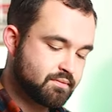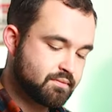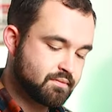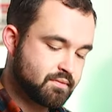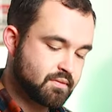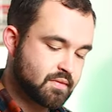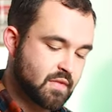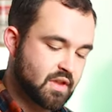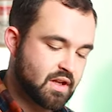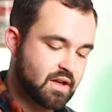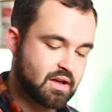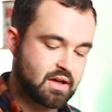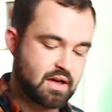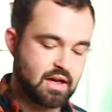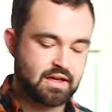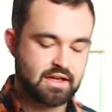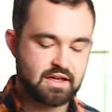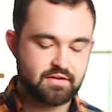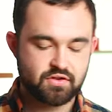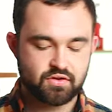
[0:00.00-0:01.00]

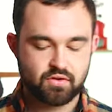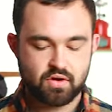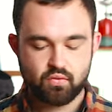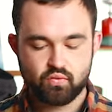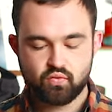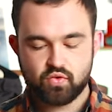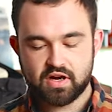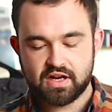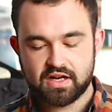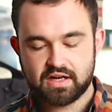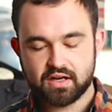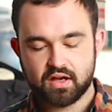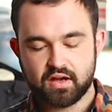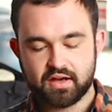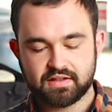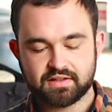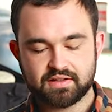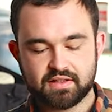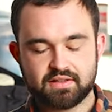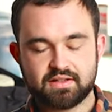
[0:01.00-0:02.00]
and it gives you a really
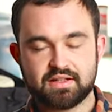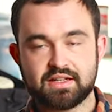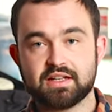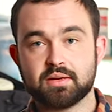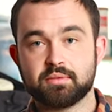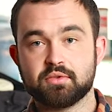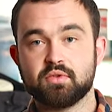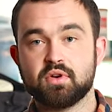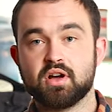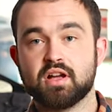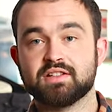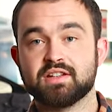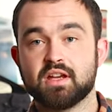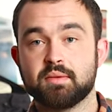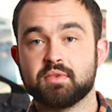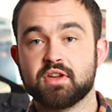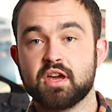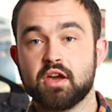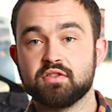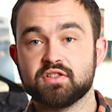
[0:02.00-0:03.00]
nice DWR
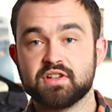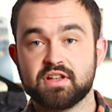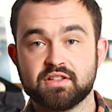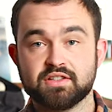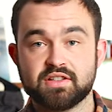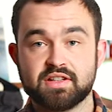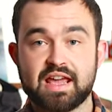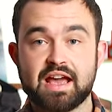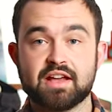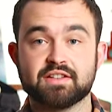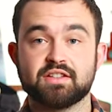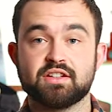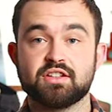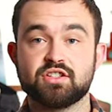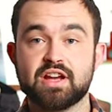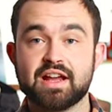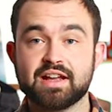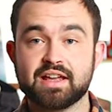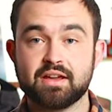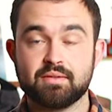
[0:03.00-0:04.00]
type coating to the outside of
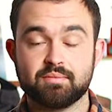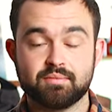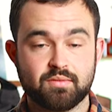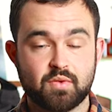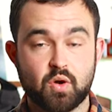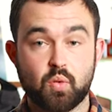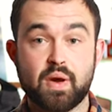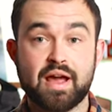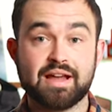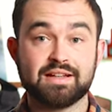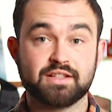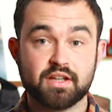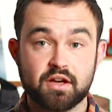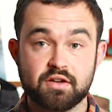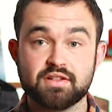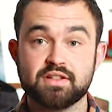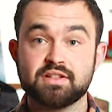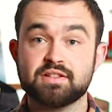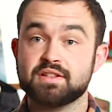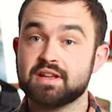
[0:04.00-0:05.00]
the jacket, a wax
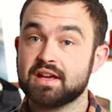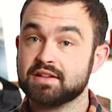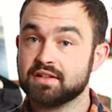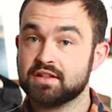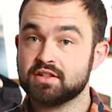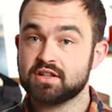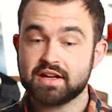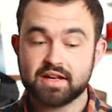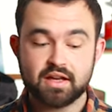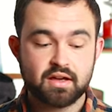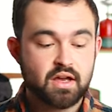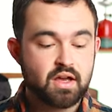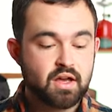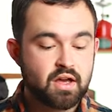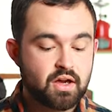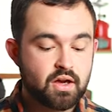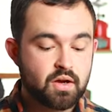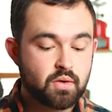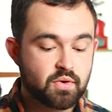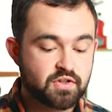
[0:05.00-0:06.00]
coating to the outside of the jacket,
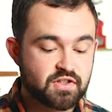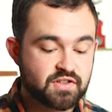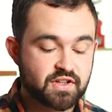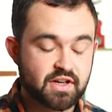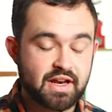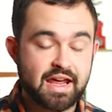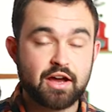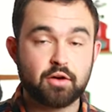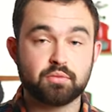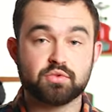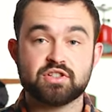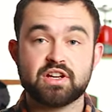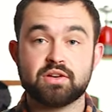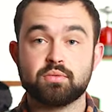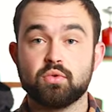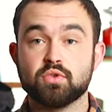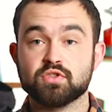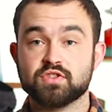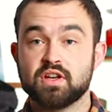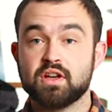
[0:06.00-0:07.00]
which is going to help
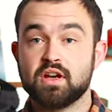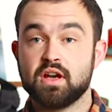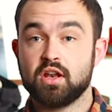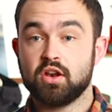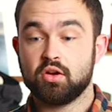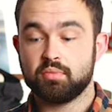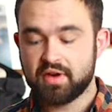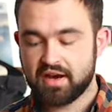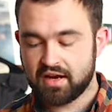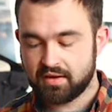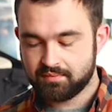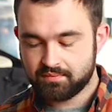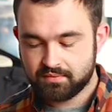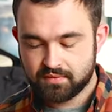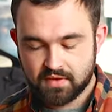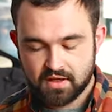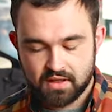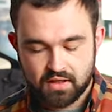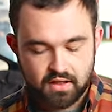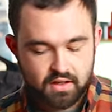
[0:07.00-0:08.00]
shed water a lot better.
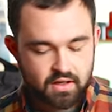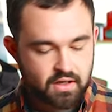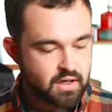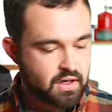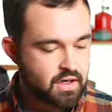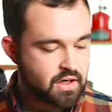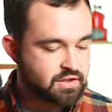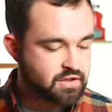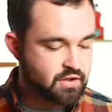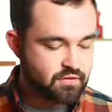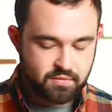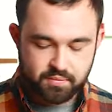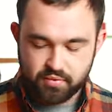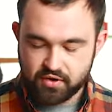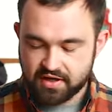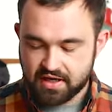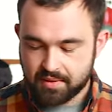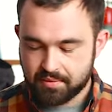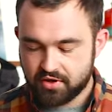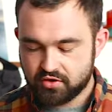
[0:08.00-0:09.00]
So if we
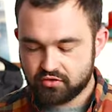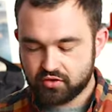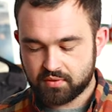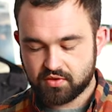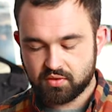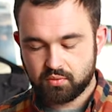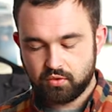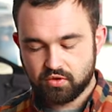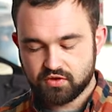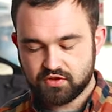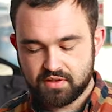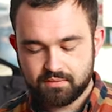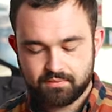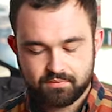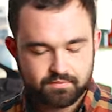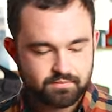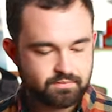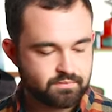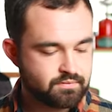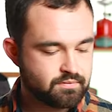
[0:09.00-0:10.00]
put a couple of drops of water
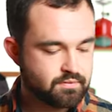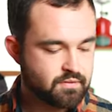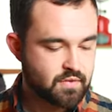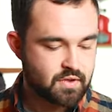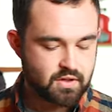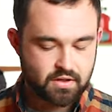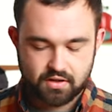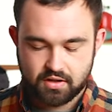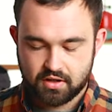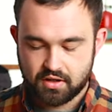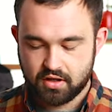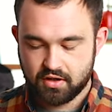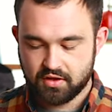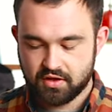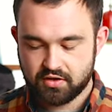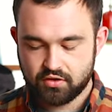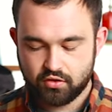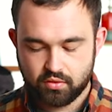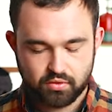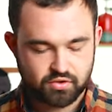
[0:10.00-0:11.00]
on
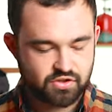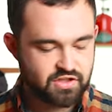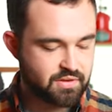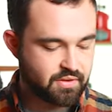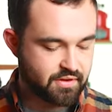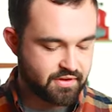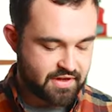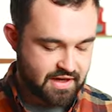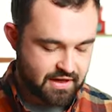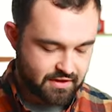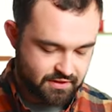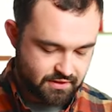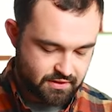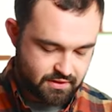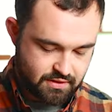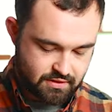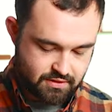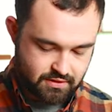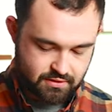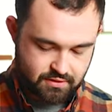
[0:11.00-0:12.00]
the normal
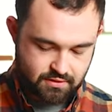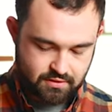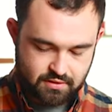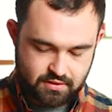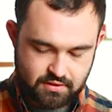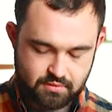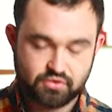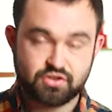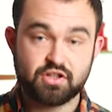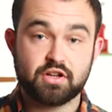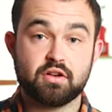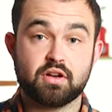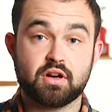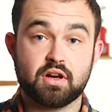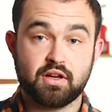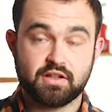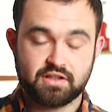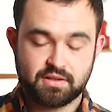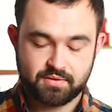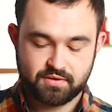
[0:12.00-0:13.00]
G1000, we'll show you a
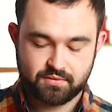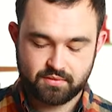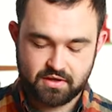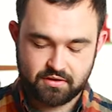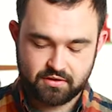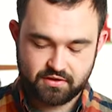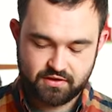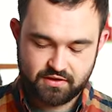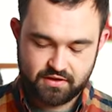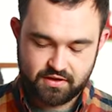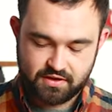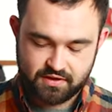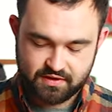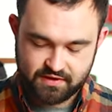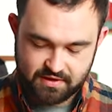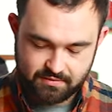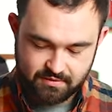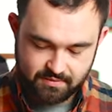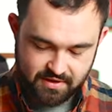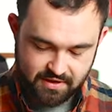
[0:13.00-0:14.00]
close up as well just so you can
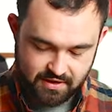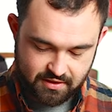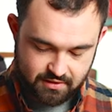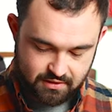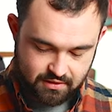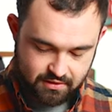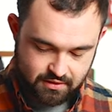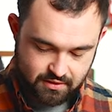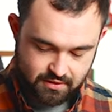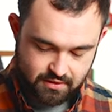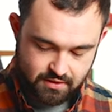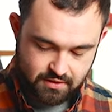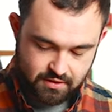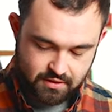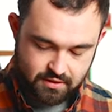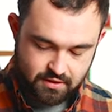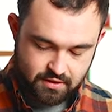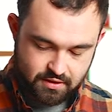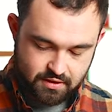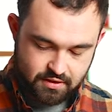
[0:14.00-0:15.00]
see it a bit better.
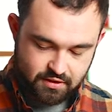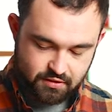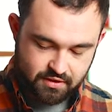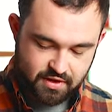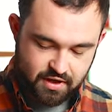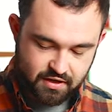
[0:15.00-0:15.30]
You'll